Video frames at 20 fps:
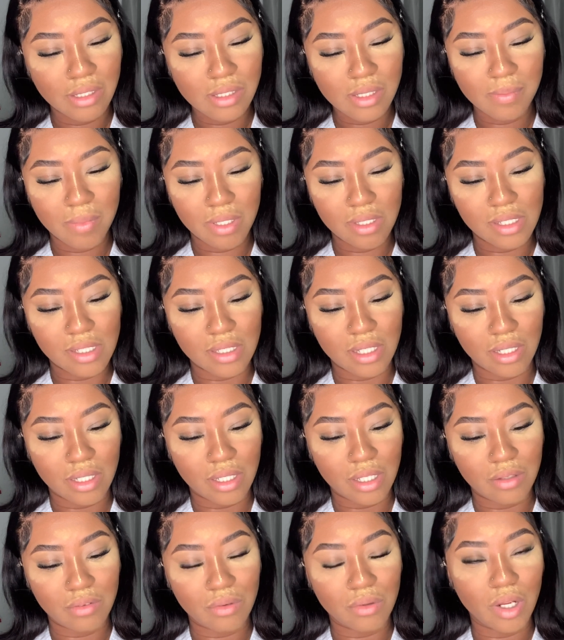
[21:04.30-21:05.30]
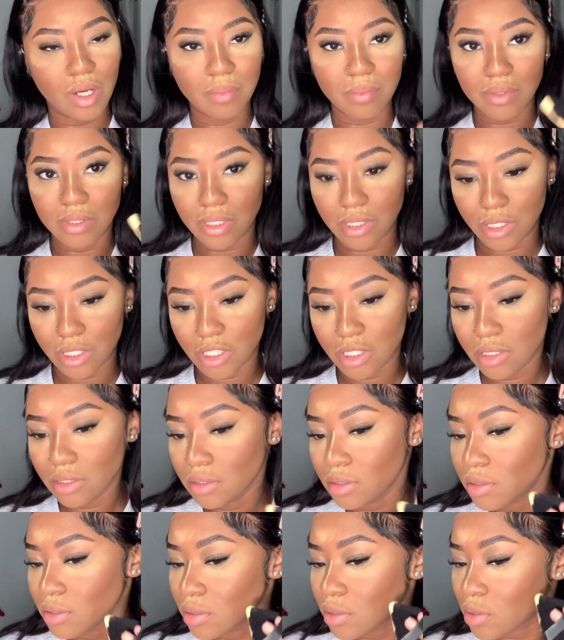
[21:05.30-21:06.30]
sponge is going to give you that precision.
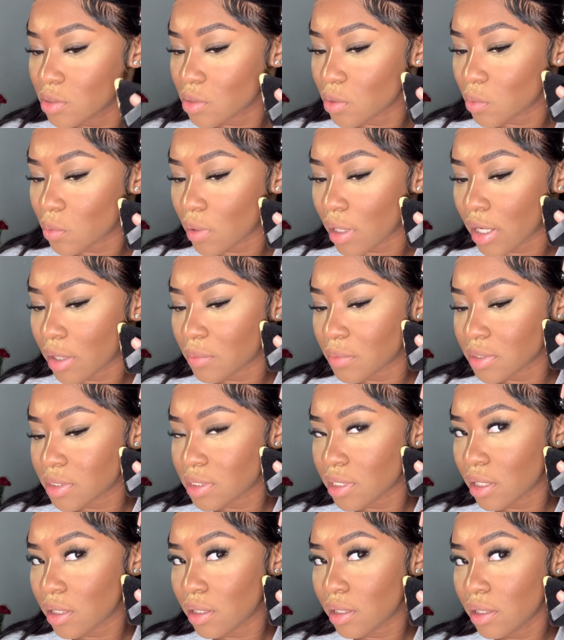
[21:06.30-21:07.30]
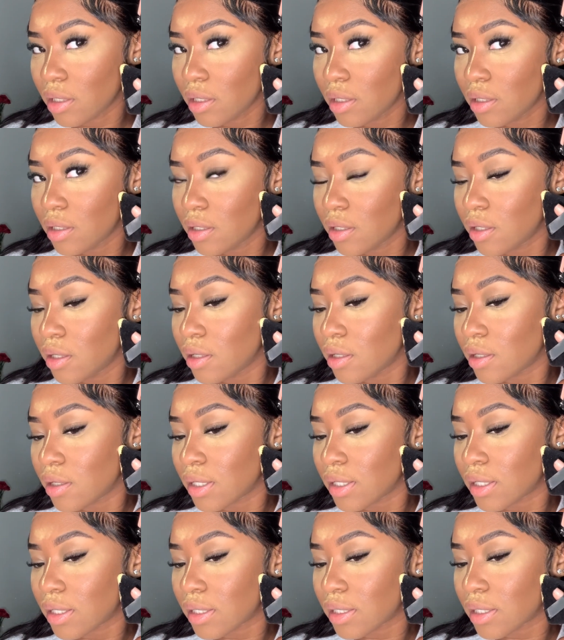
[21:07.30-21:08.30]
So I would take it
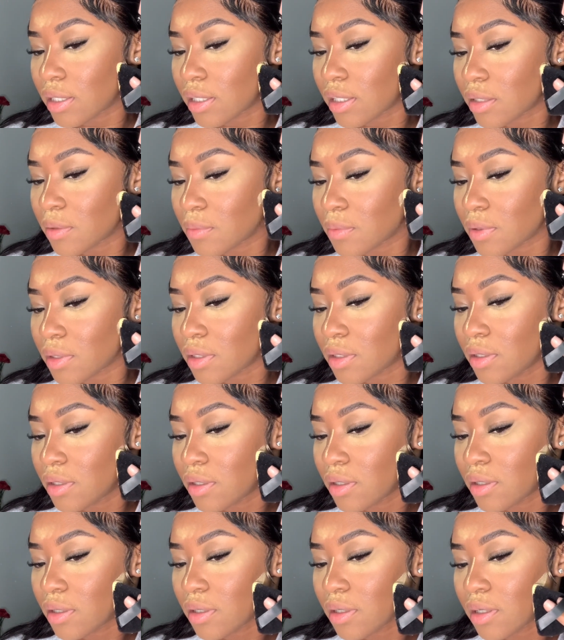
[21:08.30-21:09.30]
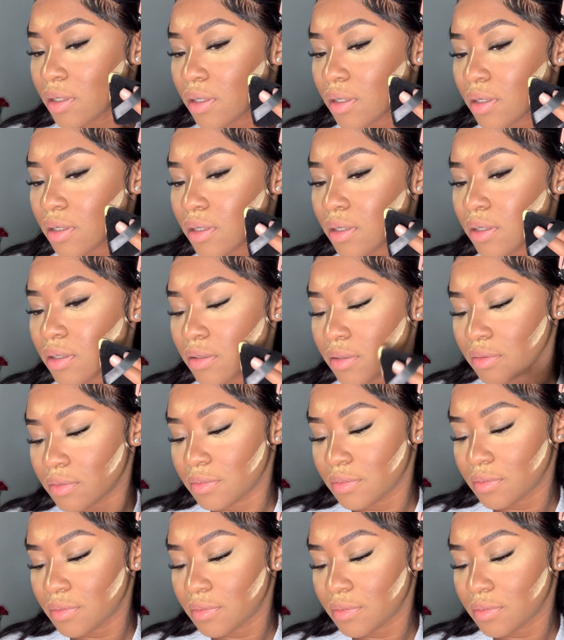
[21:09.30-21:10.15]
and I would carve.